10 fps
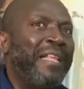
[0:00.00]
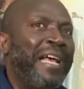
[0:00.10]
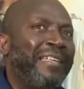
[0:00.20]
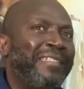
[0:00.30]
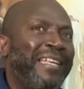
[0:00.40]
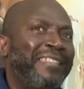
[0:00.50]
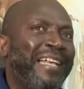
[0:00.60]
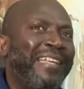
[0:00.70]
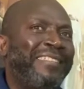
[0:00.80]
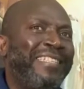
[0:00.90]

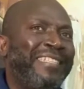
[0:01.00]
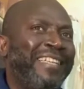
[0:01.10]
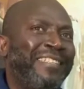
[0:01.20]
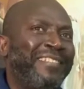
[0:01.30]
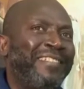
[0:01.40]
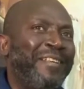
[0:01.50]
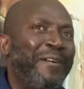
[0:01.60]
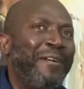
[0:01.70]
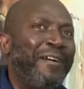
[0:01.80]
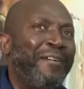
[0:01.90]
as citizens
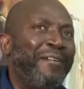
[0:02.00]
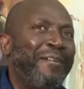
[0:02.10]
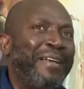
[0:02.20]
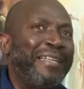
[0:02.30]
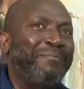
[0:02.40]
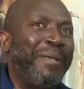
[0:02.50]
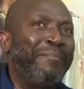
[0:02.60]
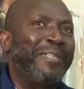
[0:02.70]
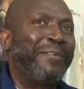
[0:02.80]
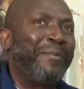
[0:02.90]
or as
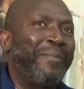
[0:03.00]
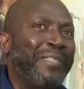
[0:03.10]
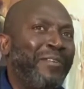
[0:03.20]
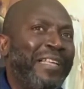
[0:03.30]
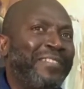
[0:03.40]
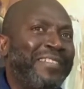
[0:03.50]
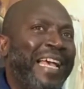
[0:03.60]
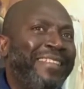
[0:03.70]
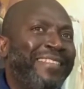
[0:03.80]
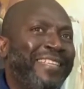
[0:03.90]
members of a particular
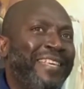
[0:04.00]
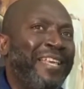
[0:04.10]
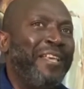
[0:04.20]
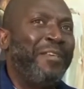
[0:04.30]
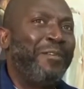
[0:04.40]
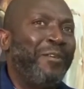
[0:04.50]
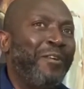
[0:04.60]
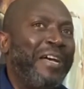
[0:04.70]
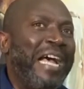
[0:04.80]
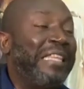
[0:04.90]
society, you know.